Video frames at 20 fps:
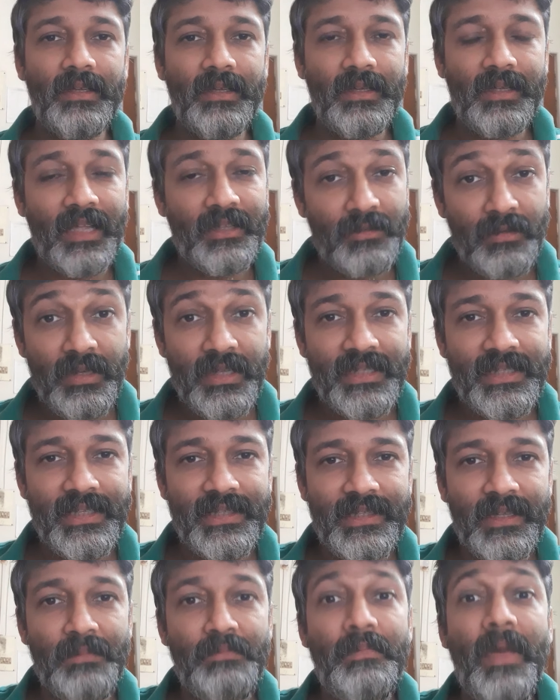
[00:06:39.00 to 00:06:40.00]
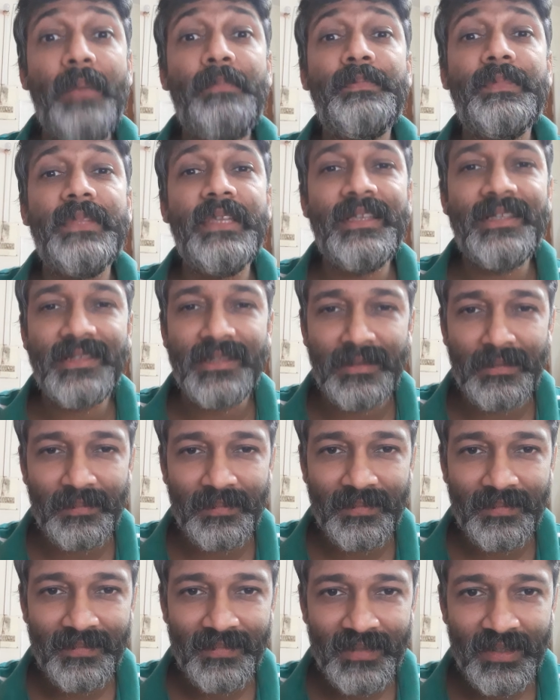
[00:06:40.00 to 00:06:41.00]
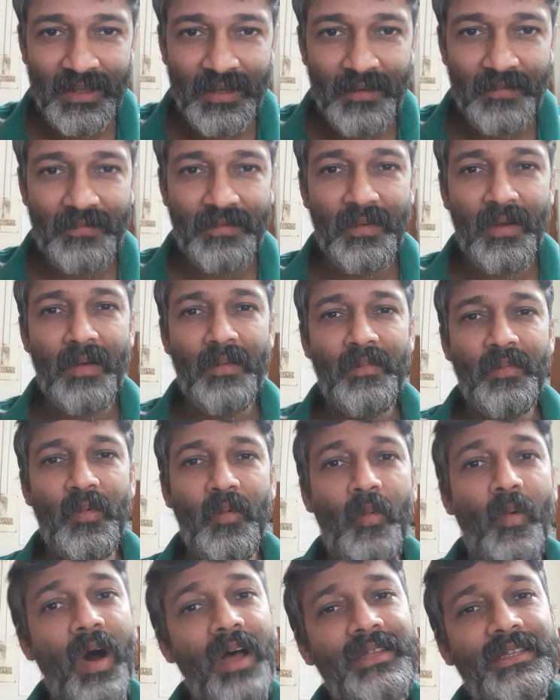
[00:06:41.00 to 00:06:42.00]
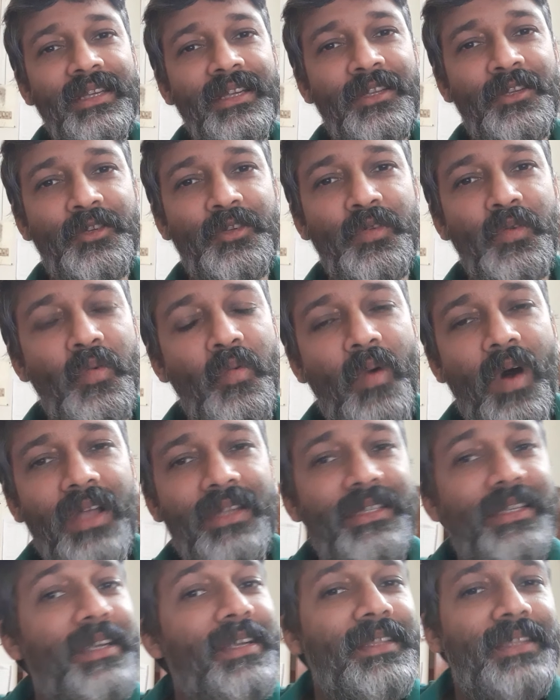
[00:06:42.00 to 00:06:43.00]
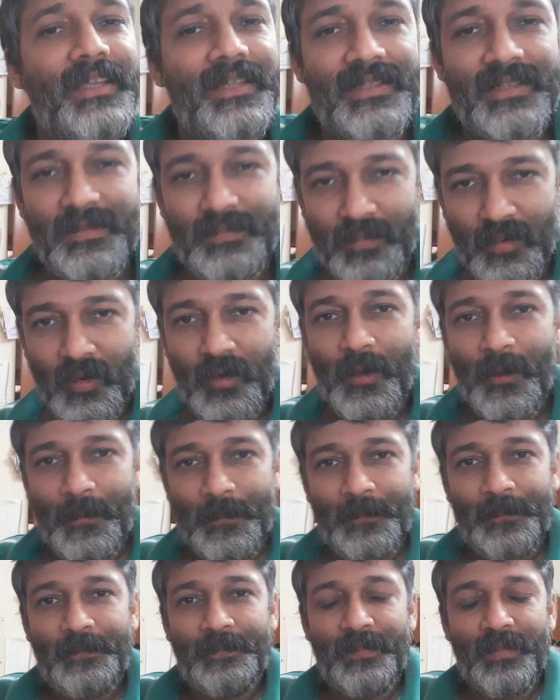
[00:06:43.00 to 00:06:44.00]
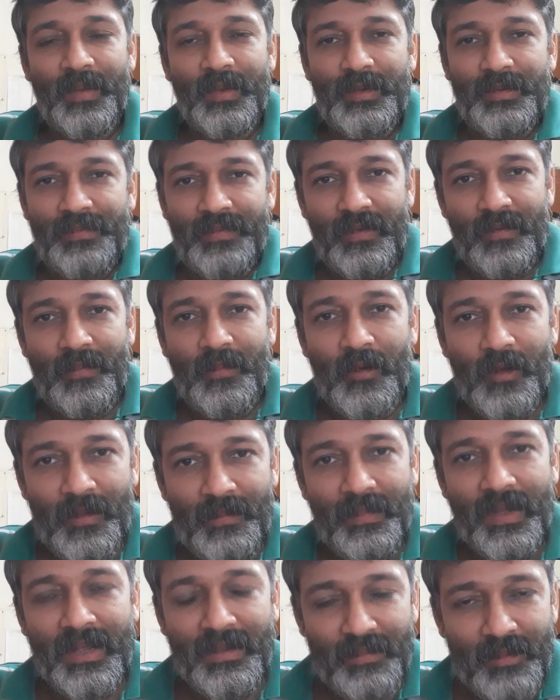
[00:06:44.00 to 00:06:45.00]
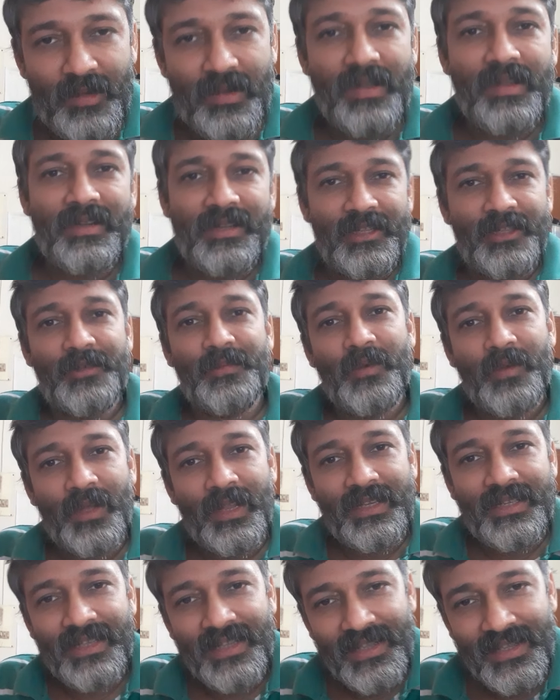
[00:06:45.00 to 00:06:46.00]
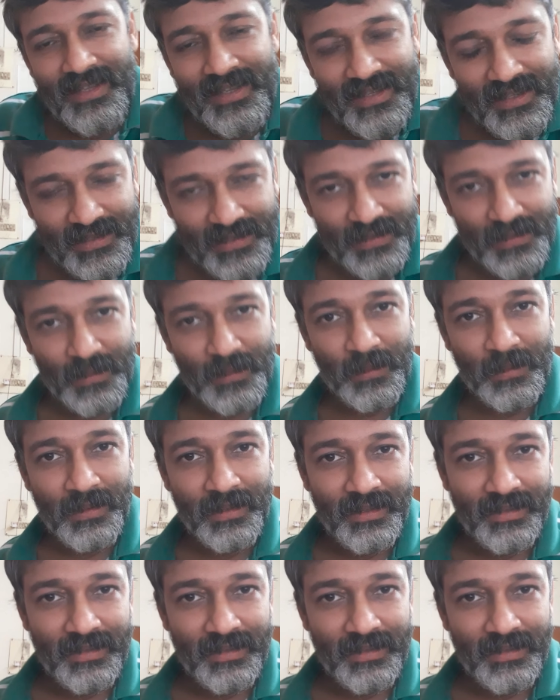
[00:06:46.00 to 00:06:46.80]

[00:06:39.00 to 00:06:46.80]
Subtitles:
Catholicism, baptism, from water to water. There's a poem, beautiful poem by a modernist poet. So